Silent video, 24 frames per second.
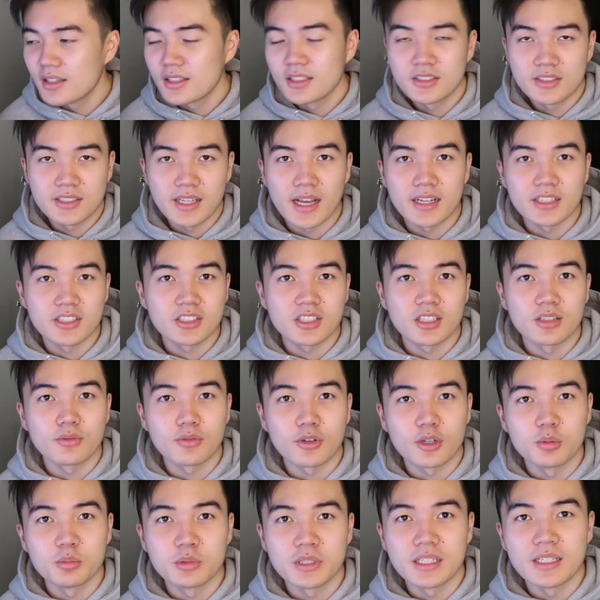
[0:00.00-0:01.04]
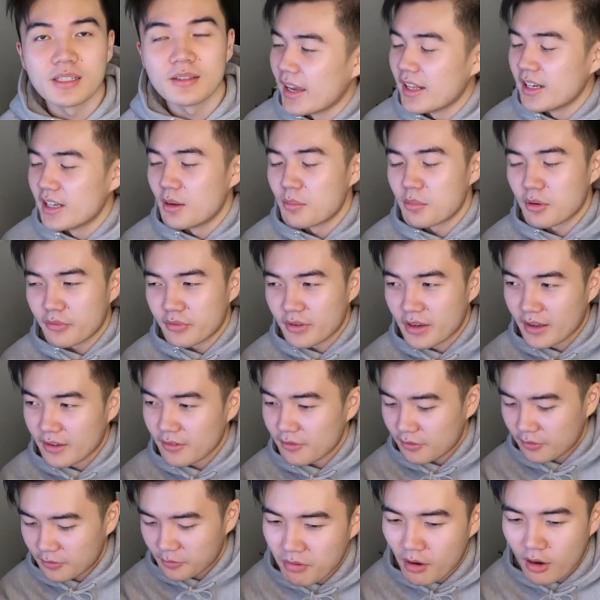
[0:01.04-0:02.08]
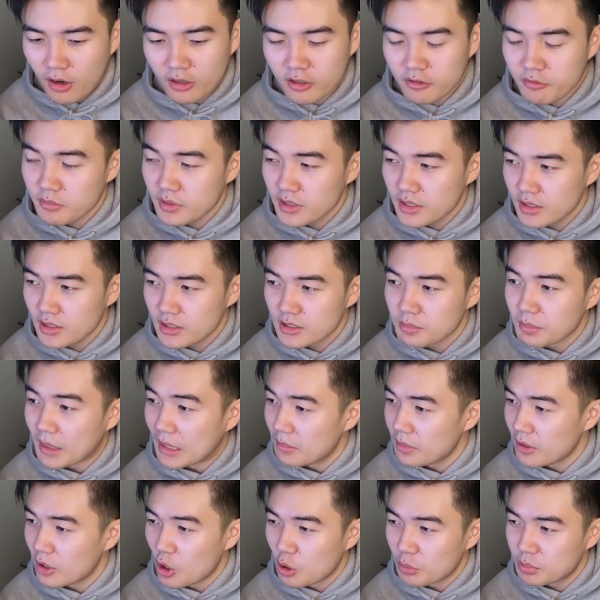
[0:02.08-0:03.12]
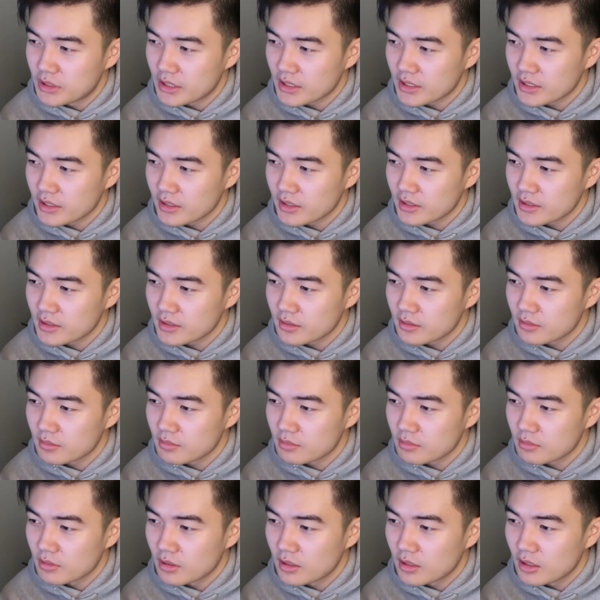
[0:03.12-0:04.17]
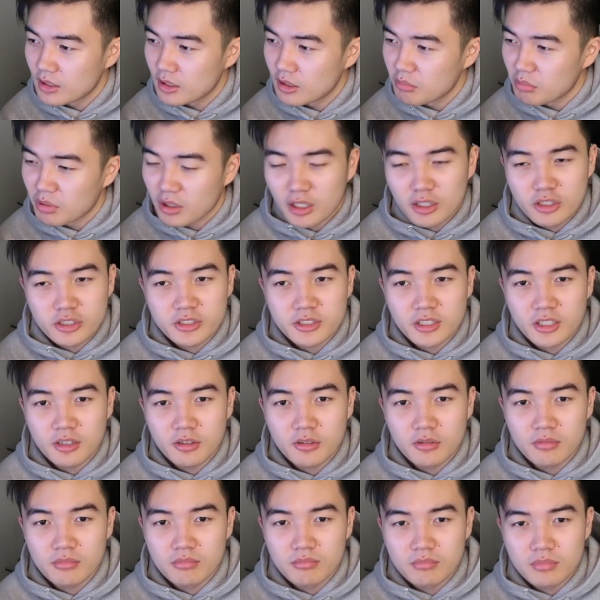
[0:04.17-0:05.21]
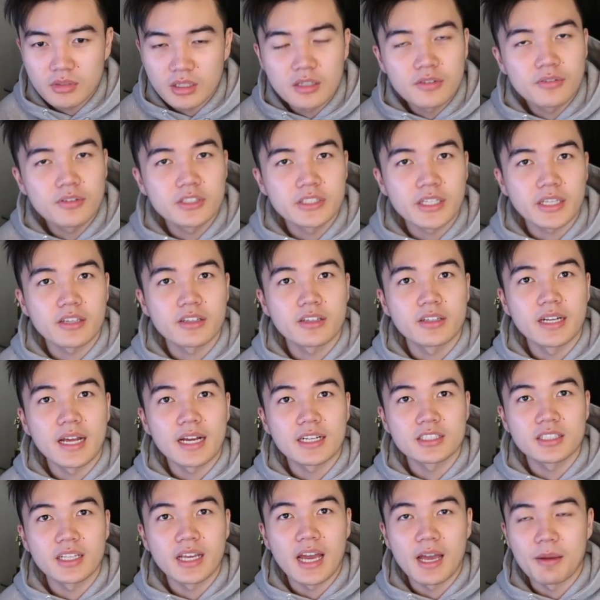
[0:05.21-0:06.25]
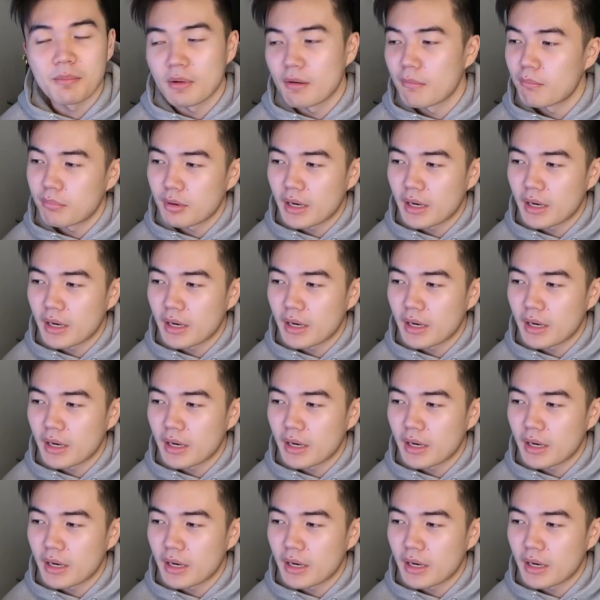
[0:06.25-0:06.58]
SAG just confirms it. And number 5. Part of me is maybe hope-dicking this, but also it feels like it could actually happen.